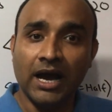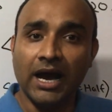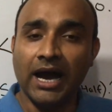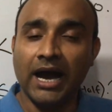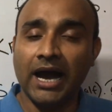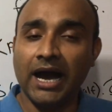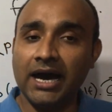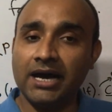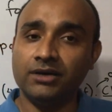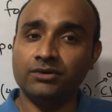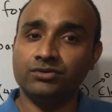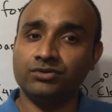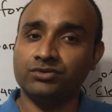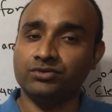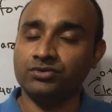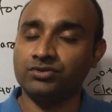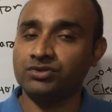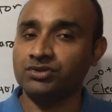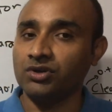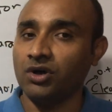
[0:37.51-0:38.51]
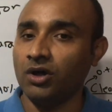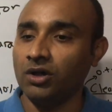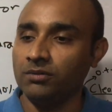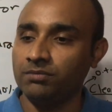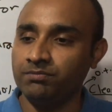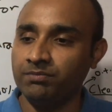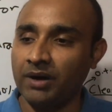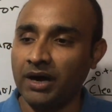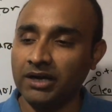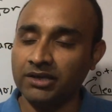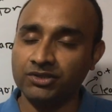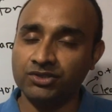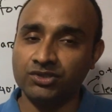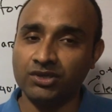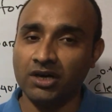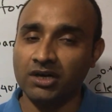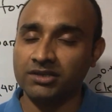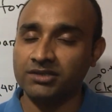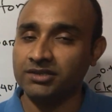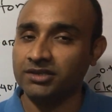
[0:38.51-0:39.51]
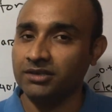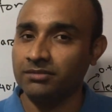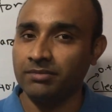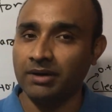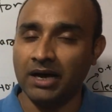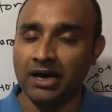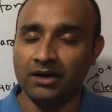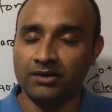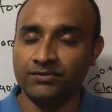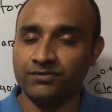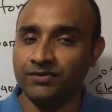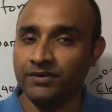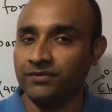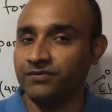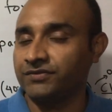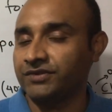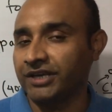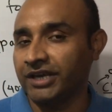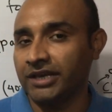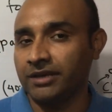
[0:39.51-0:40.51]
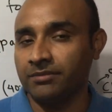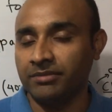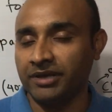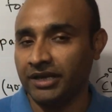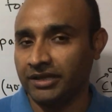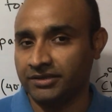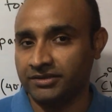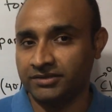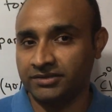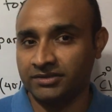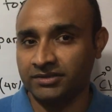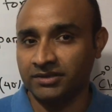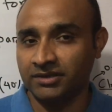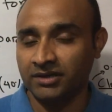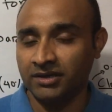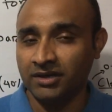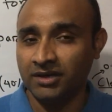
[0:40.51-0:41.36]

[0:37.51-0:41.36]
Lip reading: how to solve pie charts in about 15 minutes.